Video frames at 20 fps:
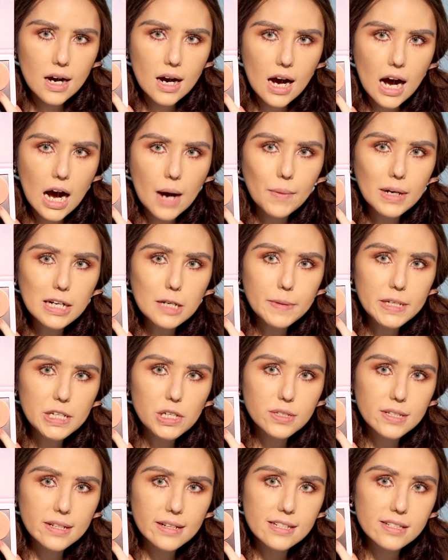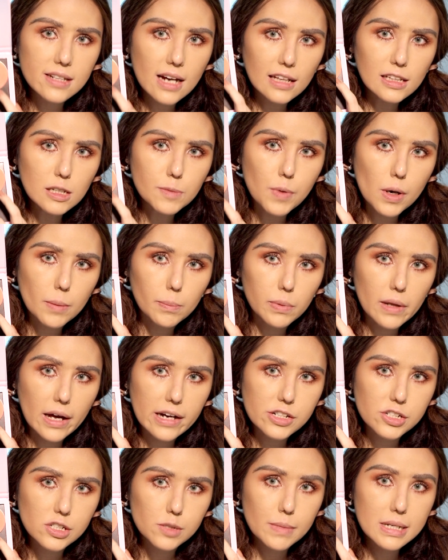I'm gonna be using this Colourpop
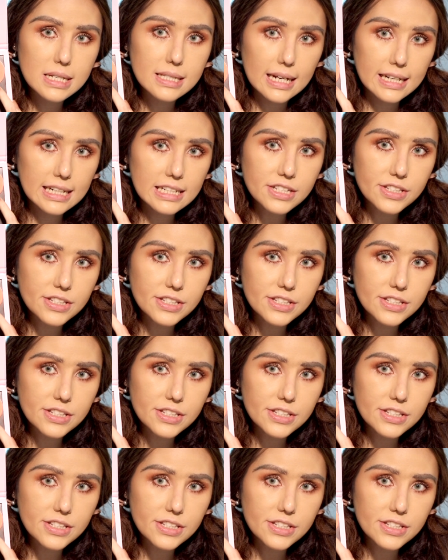blush, my Sun and